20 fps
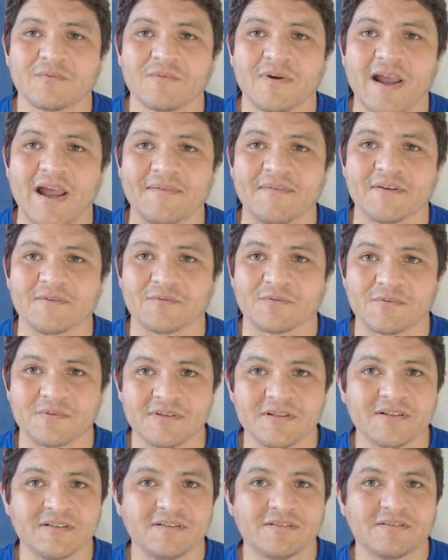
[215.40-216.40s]
having
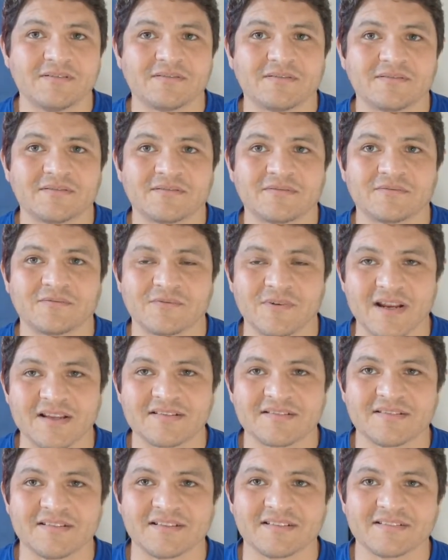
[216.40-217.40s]
real
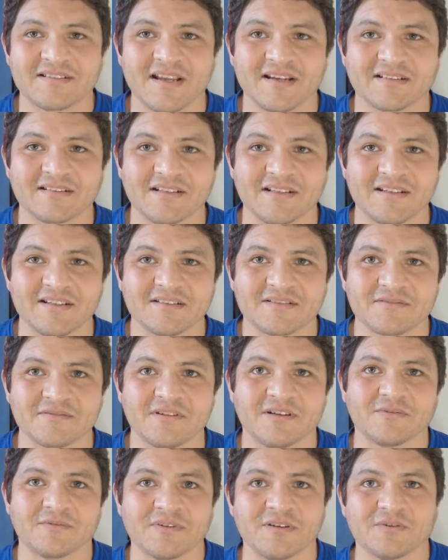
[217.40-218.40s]
wrestling techniques or
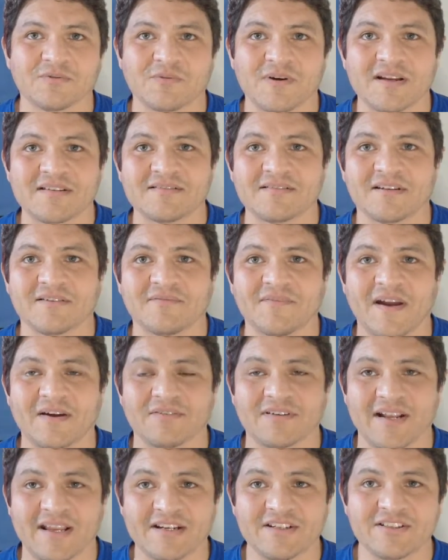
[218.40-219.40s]
a real wrestling
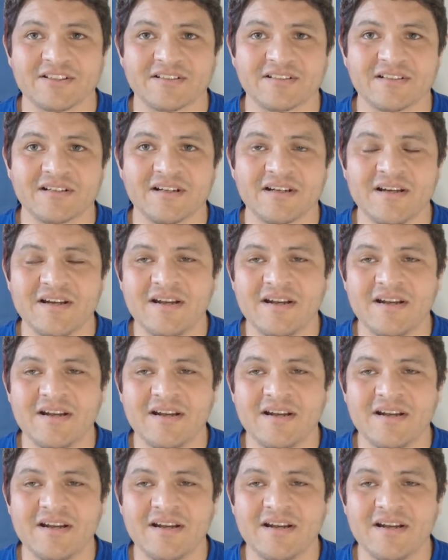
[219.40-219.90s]
foundation,